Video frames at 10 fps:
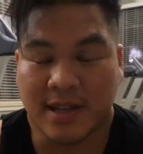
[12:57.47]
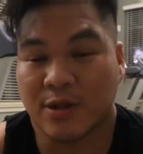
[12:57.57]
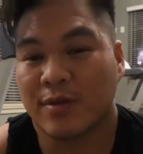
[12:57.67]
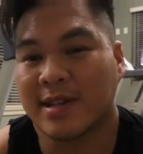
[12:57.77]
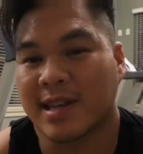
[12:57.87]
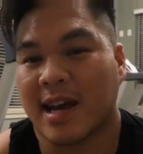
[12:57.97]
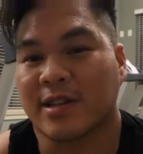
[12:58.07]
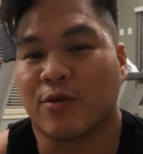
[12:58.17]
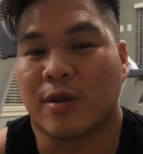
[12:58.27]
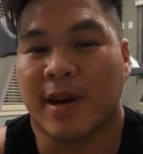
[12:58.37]
This one is
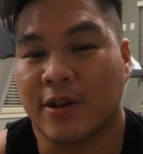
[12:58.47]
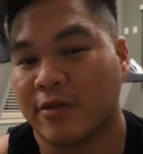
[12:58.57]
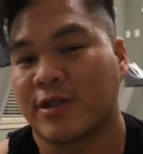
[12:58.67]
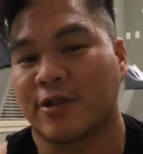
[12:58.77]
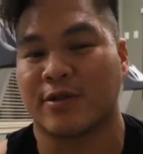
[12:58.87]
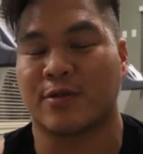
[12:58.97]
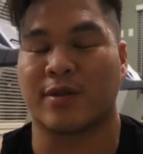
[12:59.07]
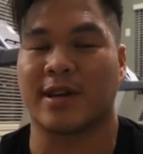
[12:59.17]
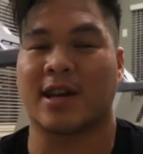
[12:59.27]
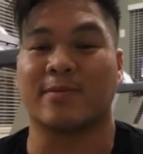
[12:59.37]
actually one of my go-tos
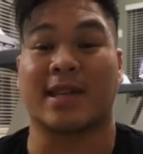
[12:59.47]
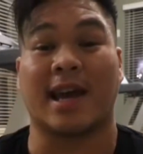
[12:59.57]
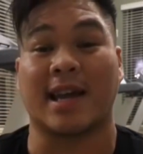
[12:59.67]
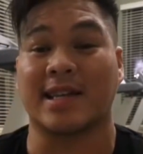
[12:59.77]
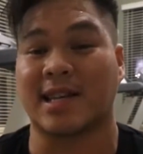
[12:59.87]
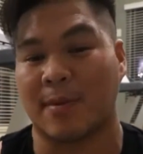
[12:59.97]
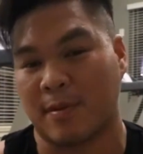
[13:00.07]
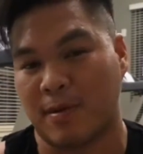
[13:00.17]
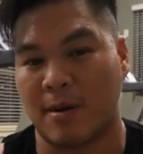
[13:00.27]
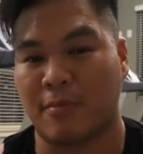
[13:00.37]
when it comes to any type
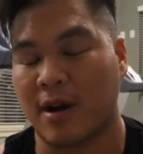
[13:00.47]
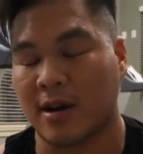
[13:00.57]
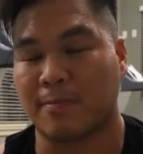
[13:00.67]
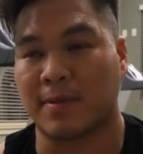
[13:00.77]
of pump product,